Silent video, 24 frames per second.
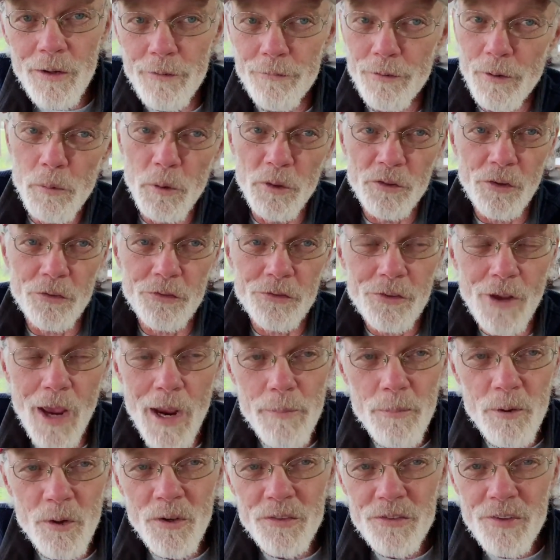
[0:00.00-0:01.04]
If it was a
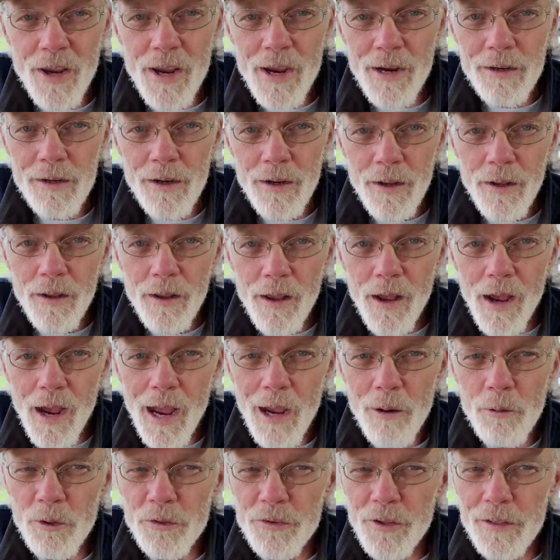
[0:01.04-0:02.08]
cyber attack,
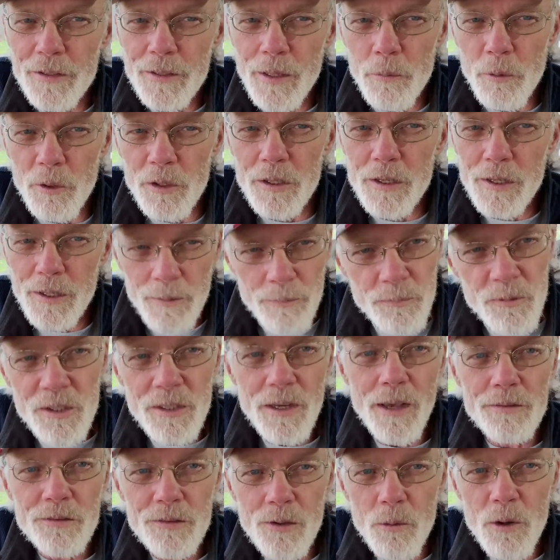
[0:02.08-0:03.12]
I would think they would keep
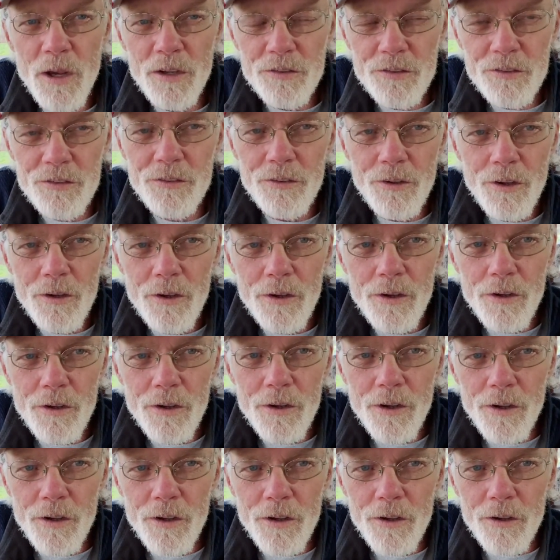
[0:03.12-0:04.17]
the SOS
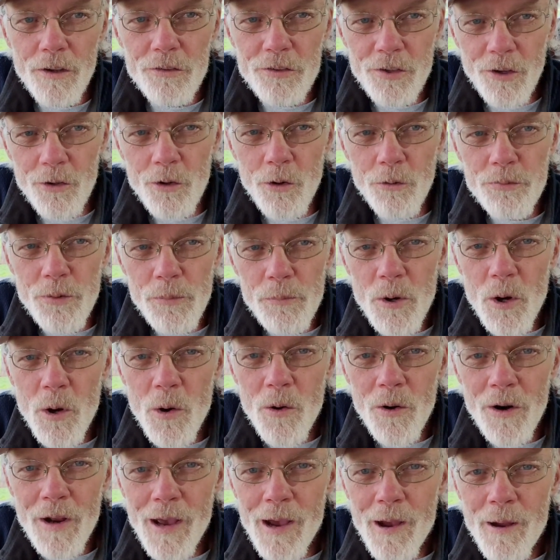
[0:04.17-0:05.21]
signal from
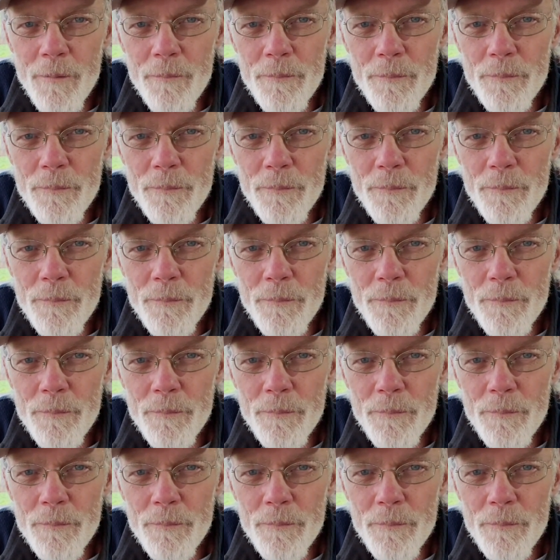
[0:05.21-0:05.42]
going out.